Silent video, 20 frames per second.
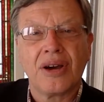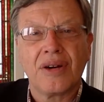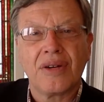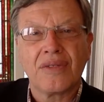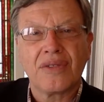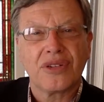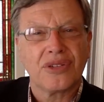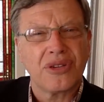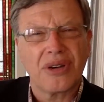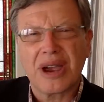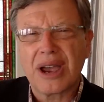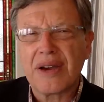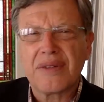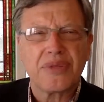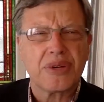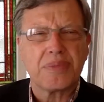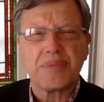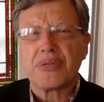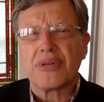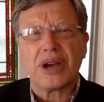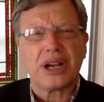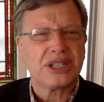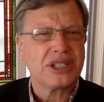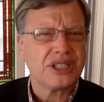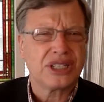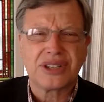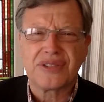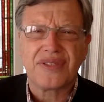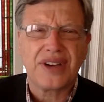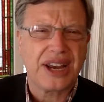for their ever
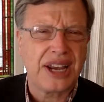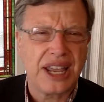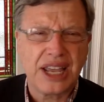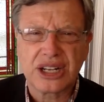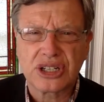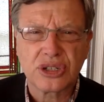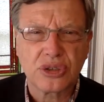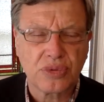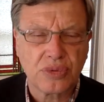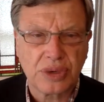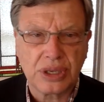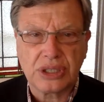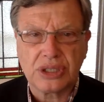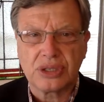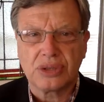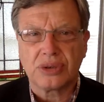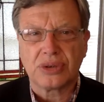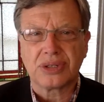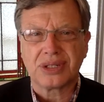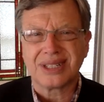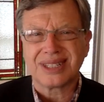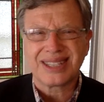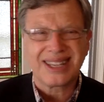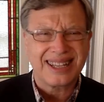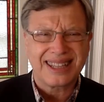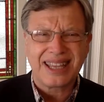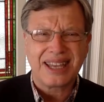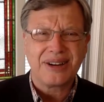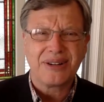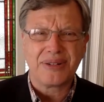precious financial resources,
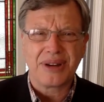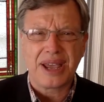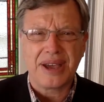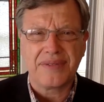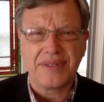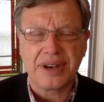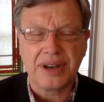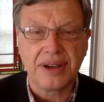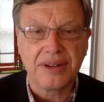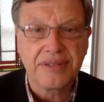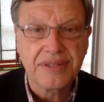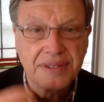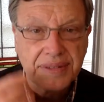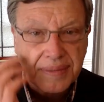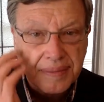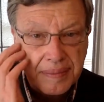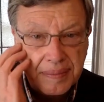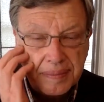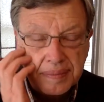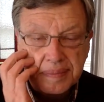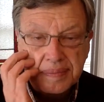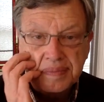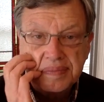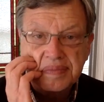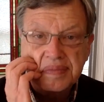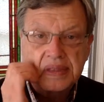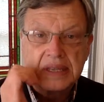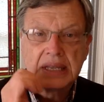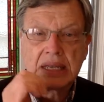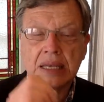like they don't have enough.
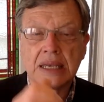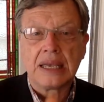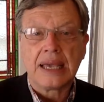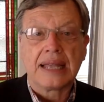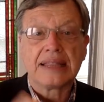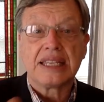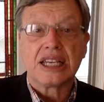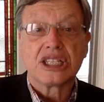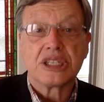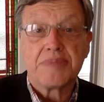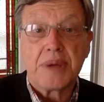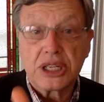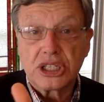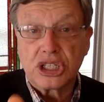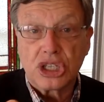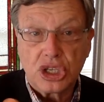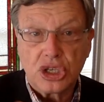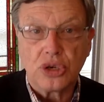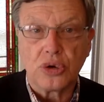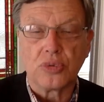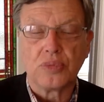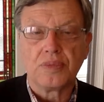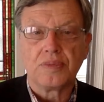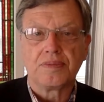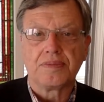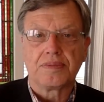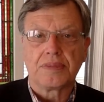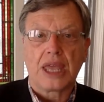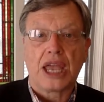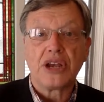At the expense of you,
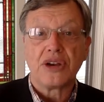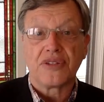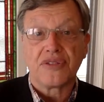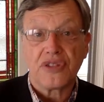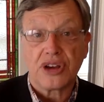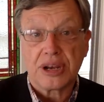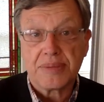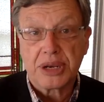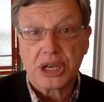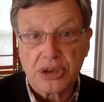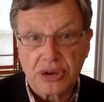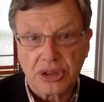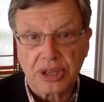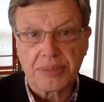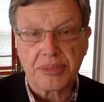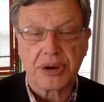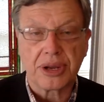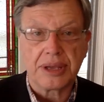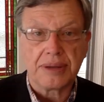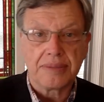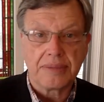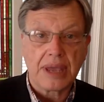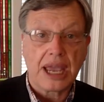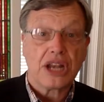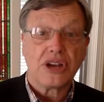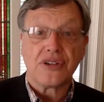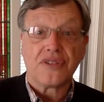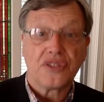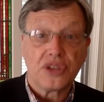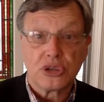and your freedom and your liberty,
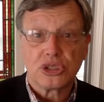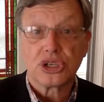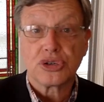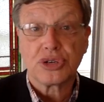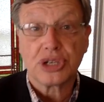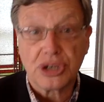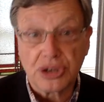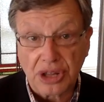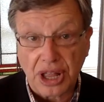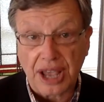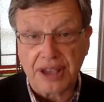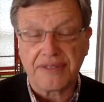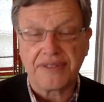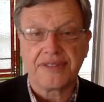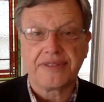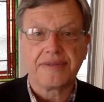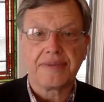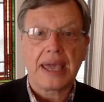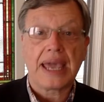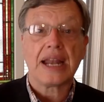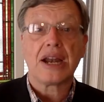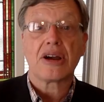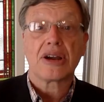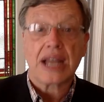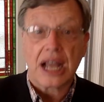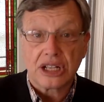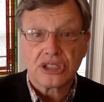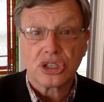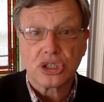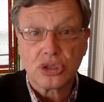and your future and your life, and our
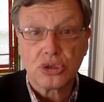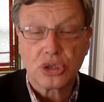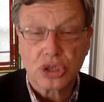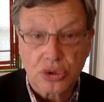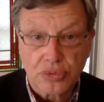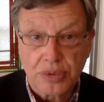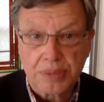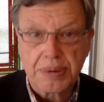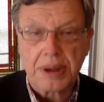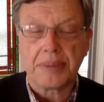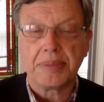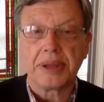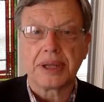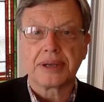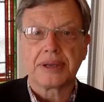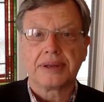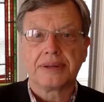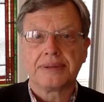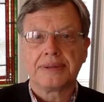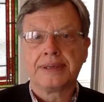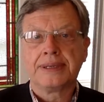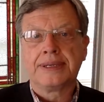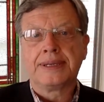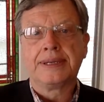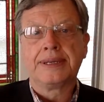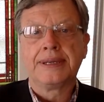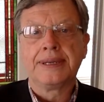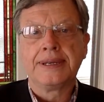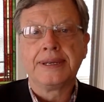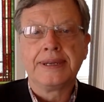constitutional republic.
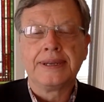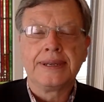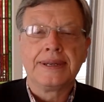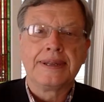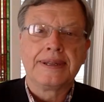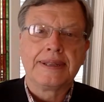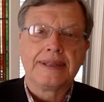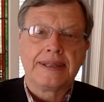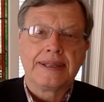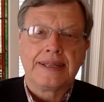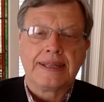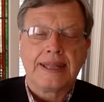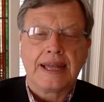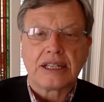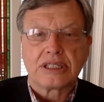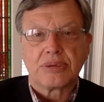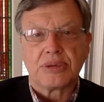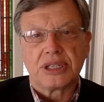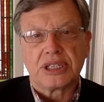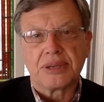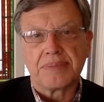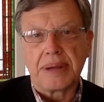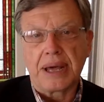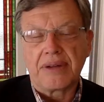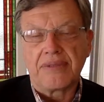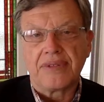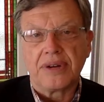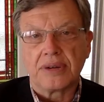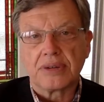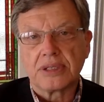That's what it's
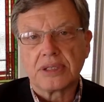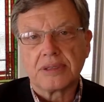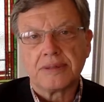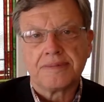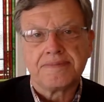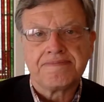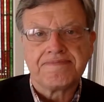about, folks.